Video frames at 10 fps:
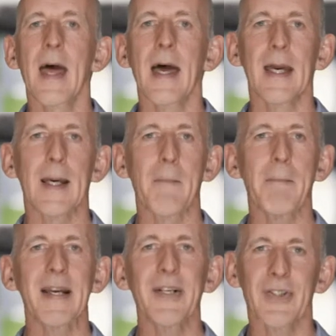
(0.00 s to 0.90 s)
A
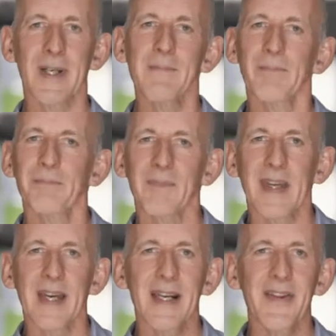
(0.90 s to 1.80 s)
manager
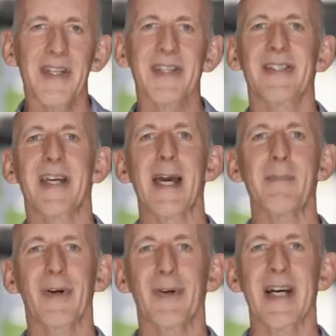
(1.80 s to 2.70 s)
in this
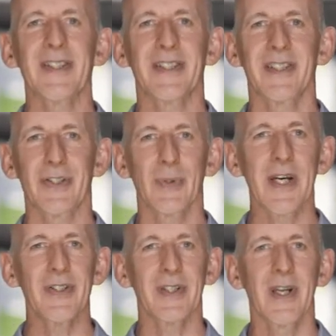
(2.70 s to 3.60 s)
same crisis
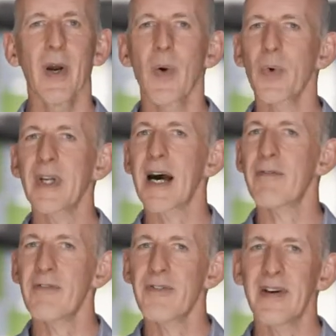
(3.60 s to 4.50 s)
situation would have
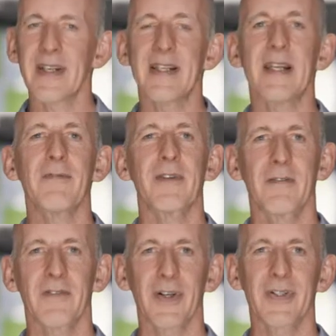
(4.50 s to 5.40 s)
very different
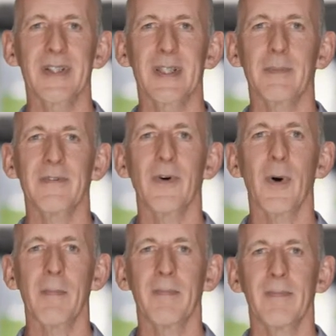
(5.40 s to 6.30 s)
functions to perform.